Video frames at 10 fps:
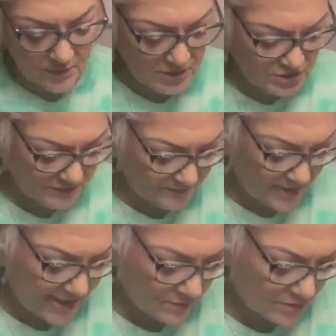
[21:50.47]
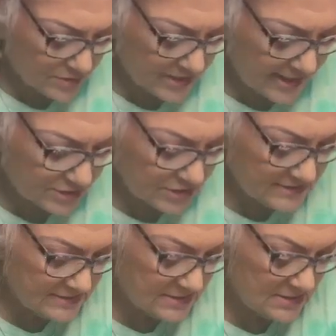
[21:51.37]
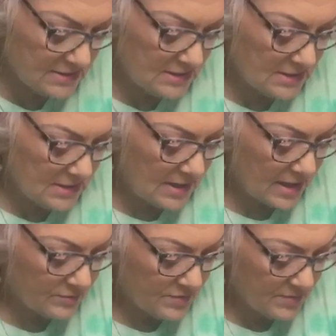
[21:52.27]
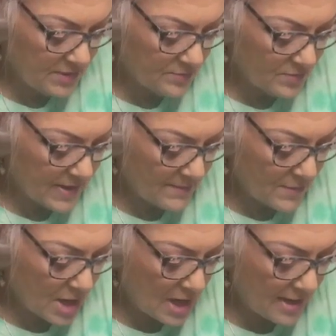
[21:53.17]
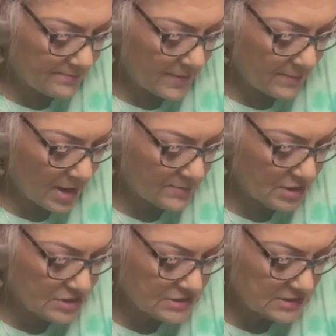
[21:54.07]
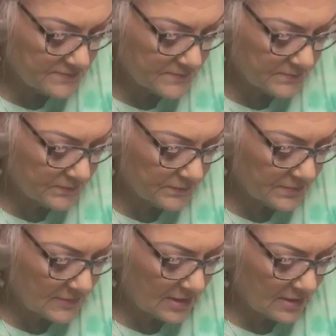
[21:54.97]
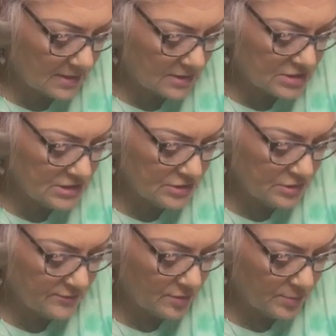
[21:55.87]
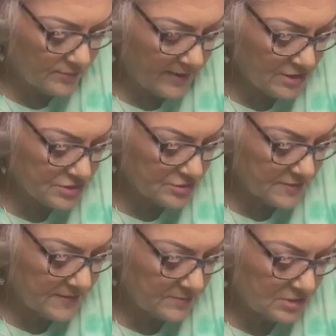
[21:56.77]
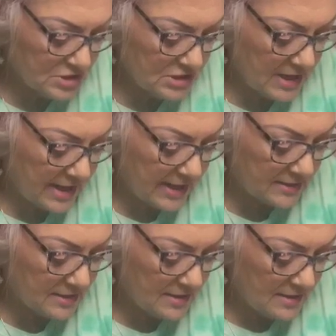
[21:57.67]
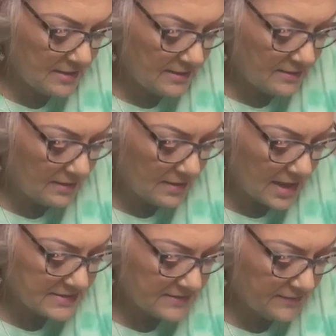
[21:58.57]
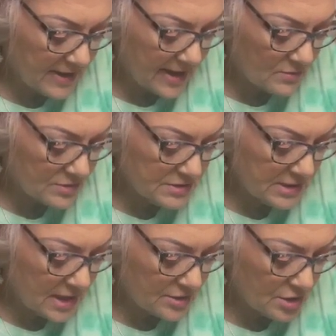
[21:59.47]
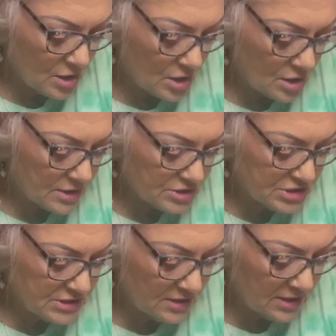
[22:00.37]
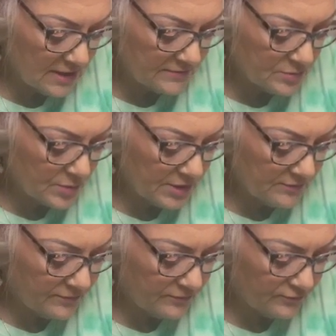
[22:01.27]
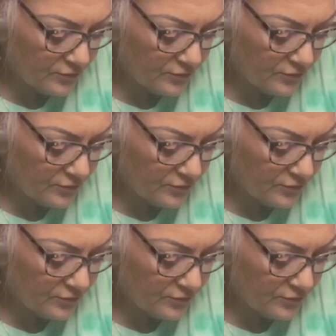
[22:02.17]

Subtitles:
arranging flowers. I remember my mom used to, she didn't do it for a profession or anything, but she had lots of flowers in our yard, and she loved bringing